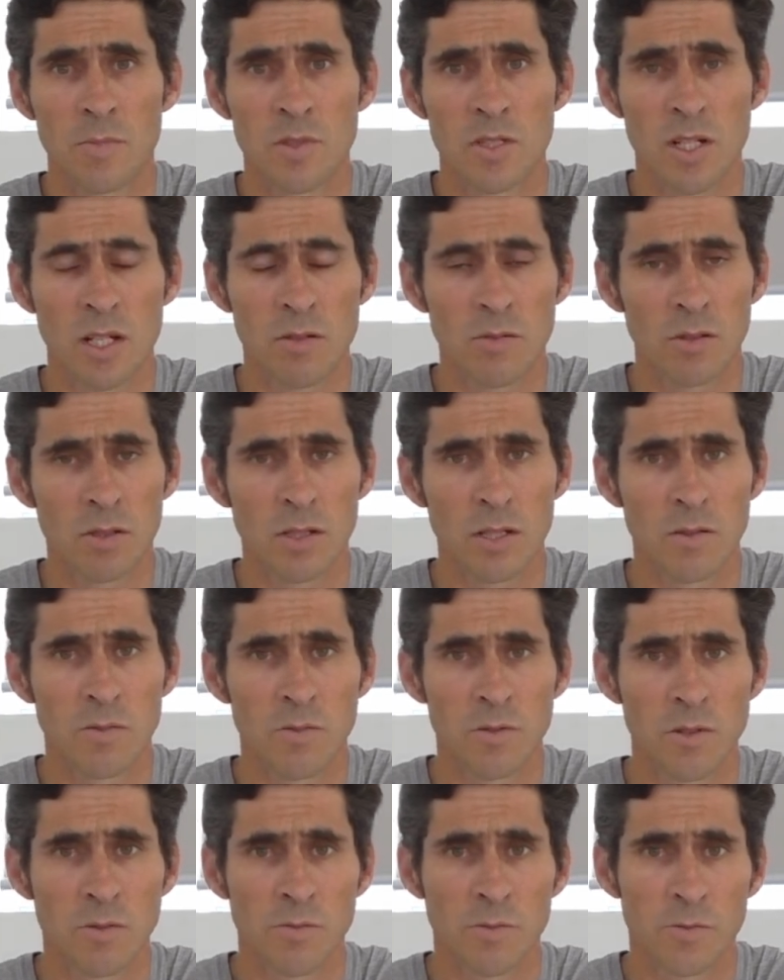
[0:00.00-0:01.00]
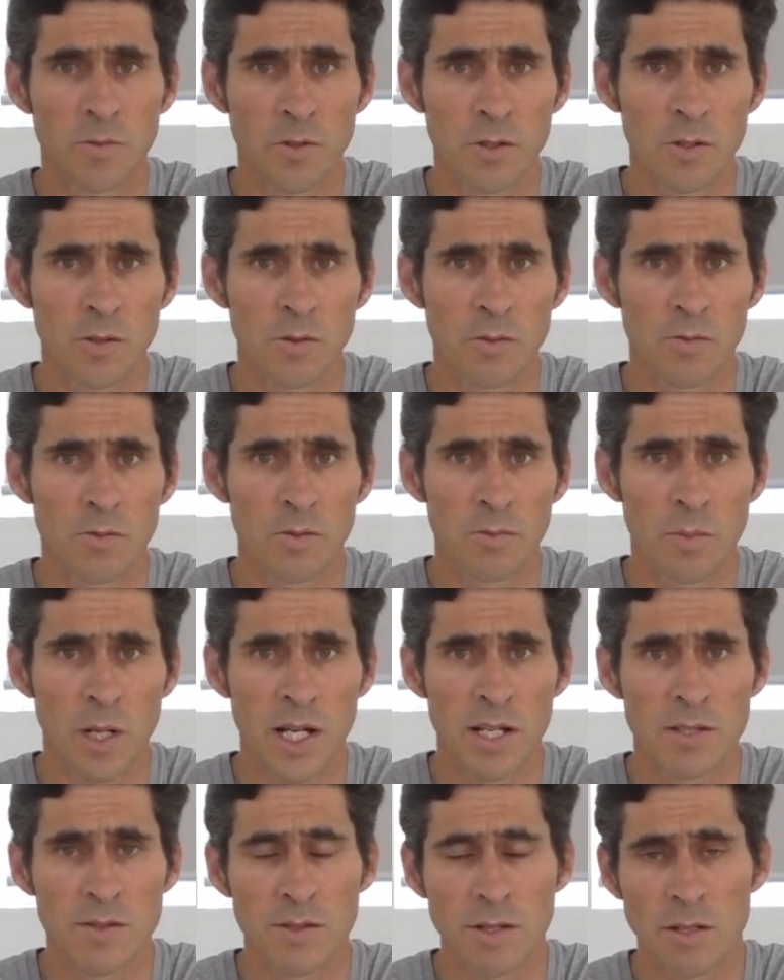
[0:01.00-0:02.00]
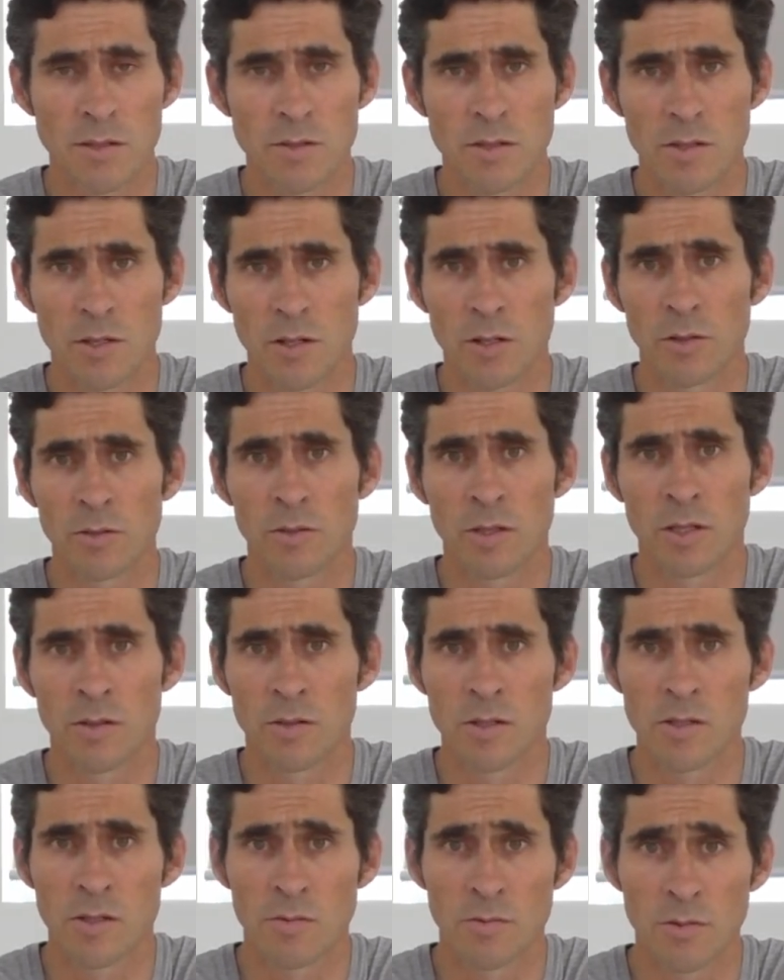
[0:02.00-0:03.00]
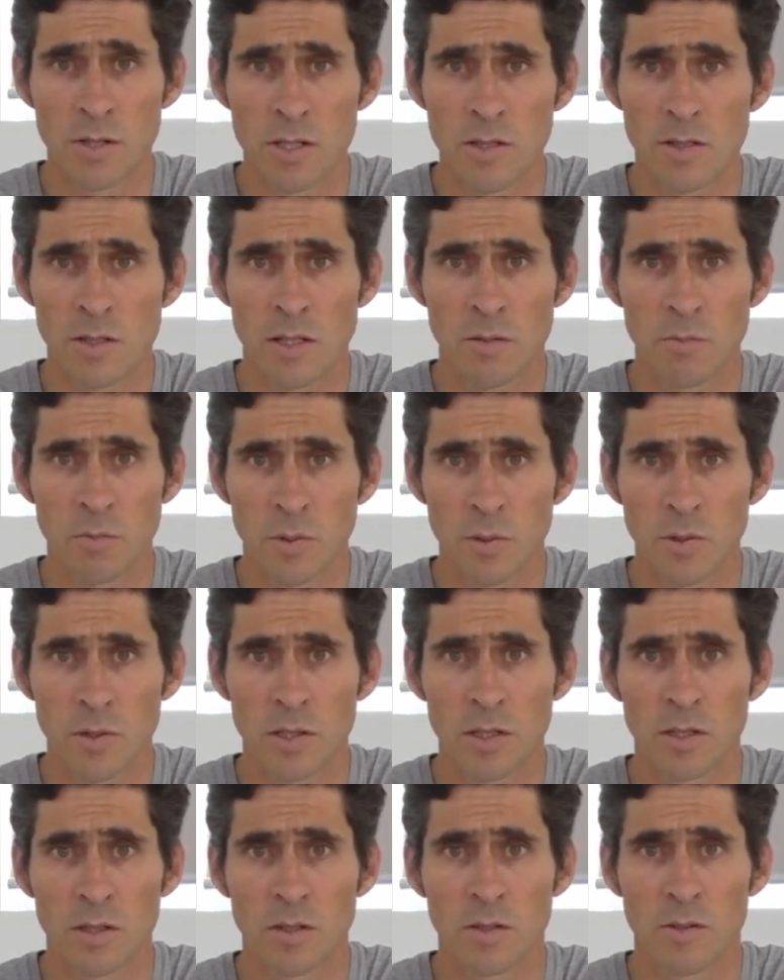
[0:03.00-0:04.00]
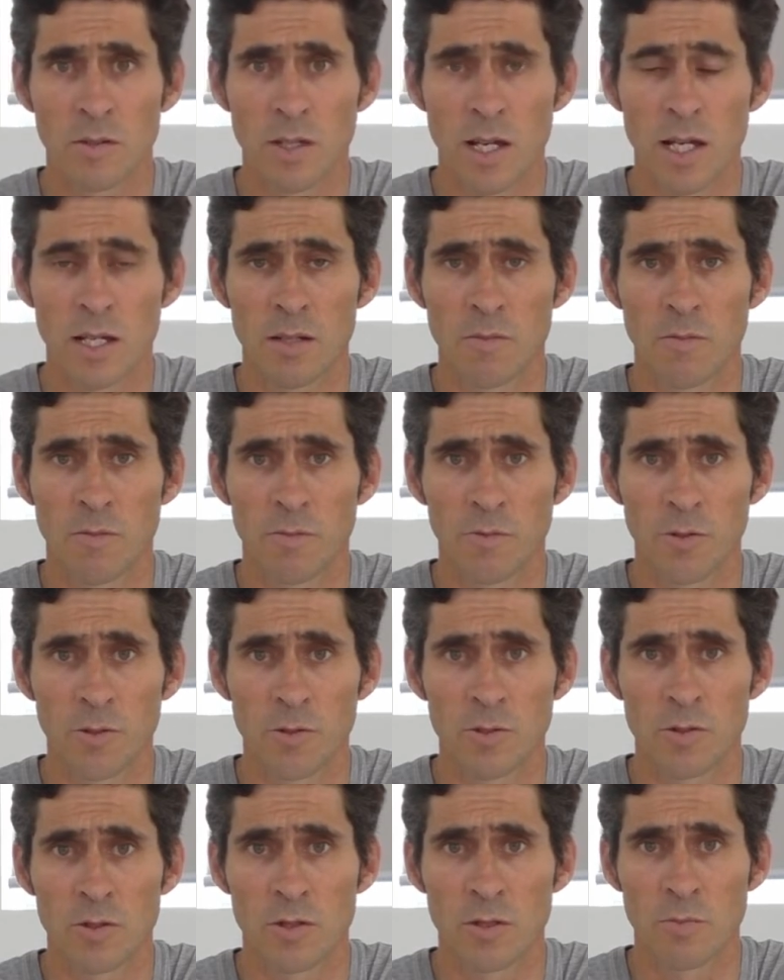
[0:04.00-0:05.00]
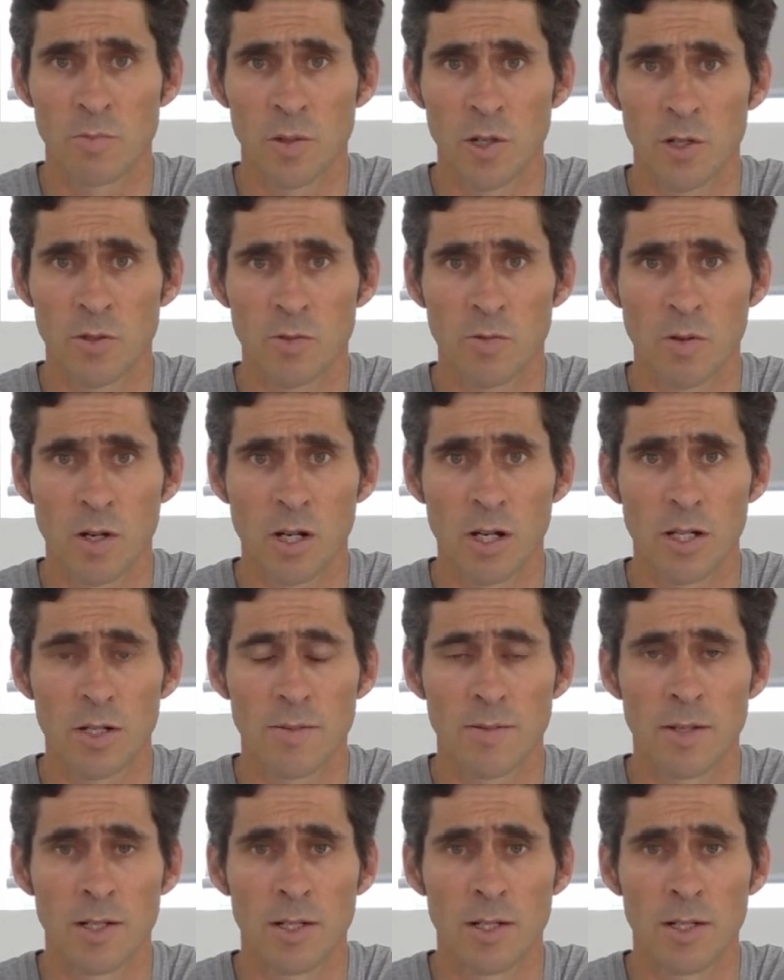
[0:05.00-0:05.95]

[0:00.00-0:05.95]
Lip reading: Generally, if your fruit remains unsold, there is a risk in putting that fruit to bulk wine,